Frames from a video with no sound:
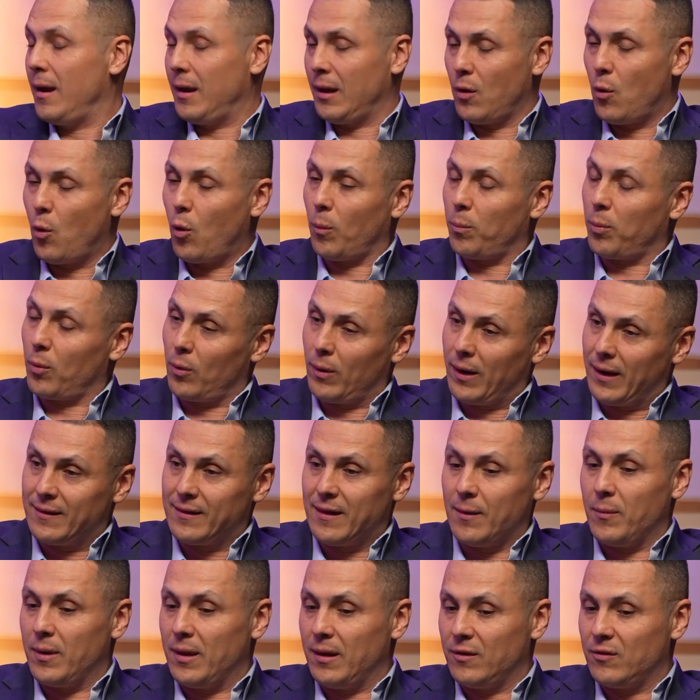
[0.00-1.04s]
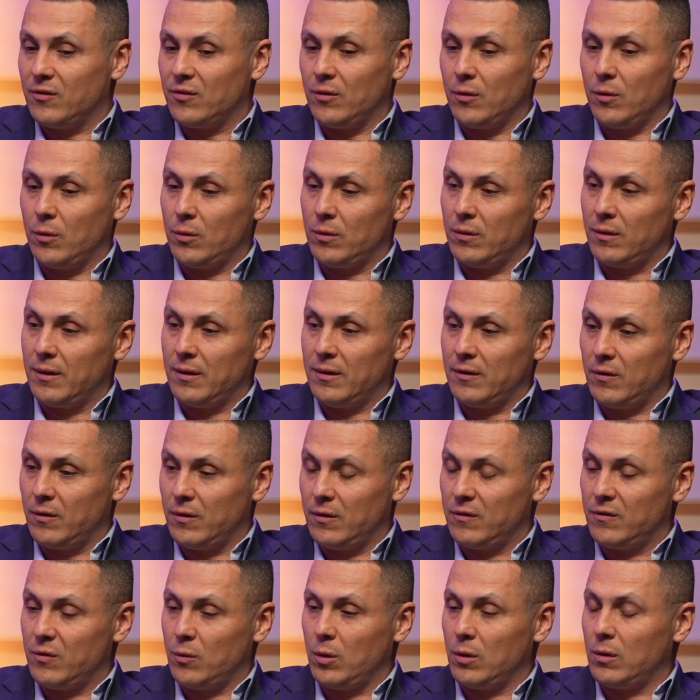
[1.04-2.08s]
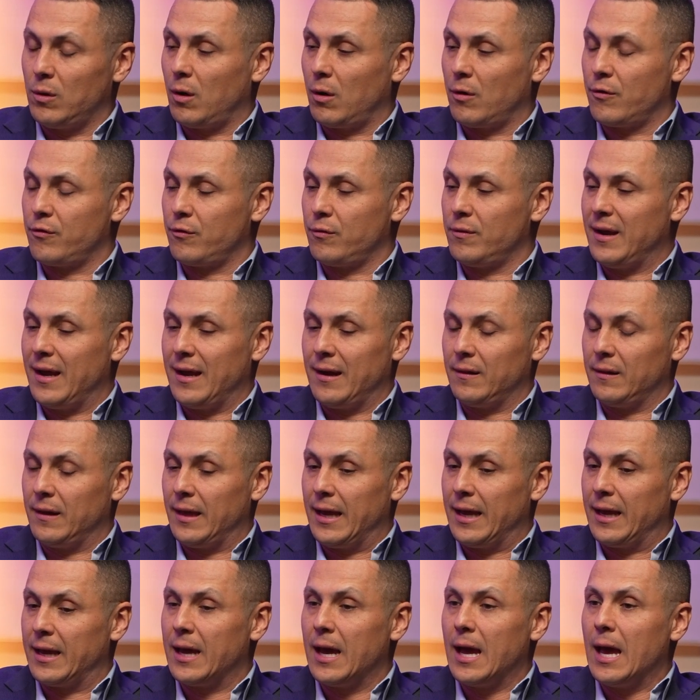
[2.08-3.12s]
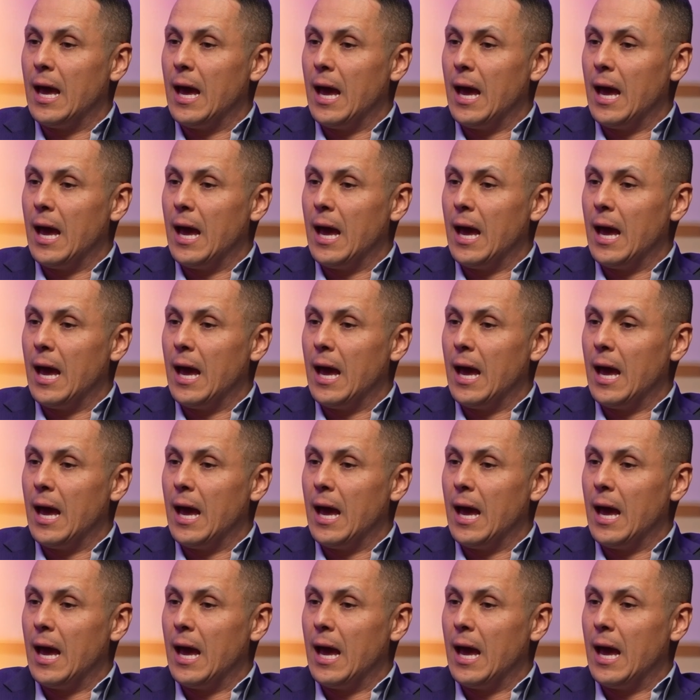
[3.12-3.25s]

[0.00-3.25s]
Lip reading: incorporate them into a larger data lake.